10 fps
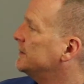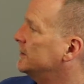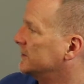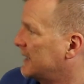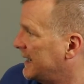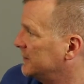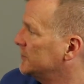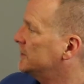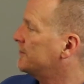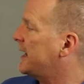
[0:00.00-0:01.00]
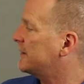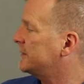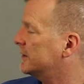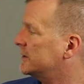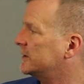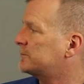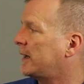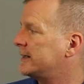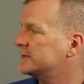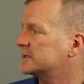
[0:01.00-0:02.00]
You can kind of do the math here, and you can
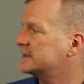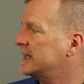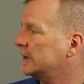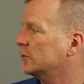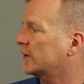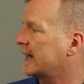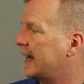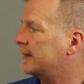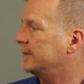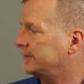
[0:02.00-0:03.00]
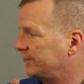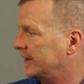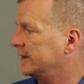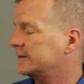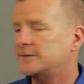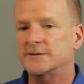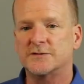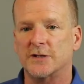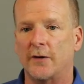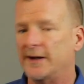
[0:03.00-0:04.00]
pause this and take a look at it, but there you
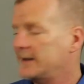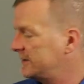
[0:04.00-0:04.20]
show it.